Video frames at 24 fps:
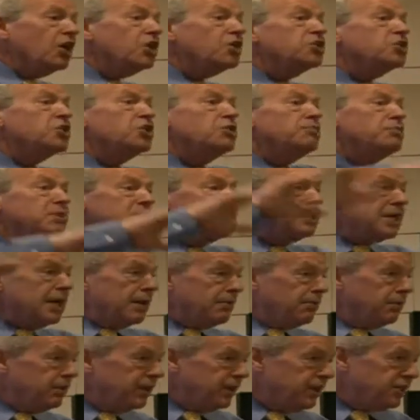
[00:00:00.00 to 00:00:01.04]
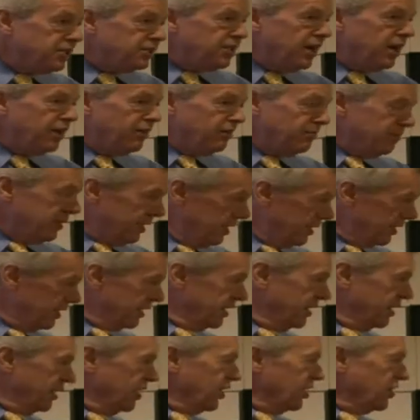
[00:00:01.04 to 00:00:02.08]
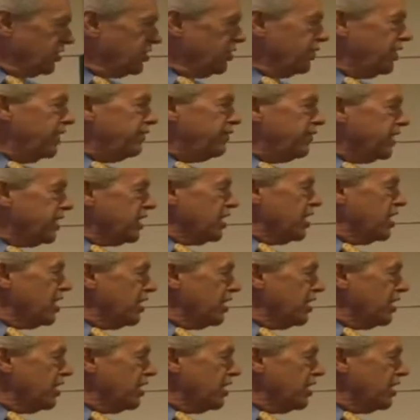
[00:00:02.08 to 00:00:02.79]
to metabolize tyramine. So if it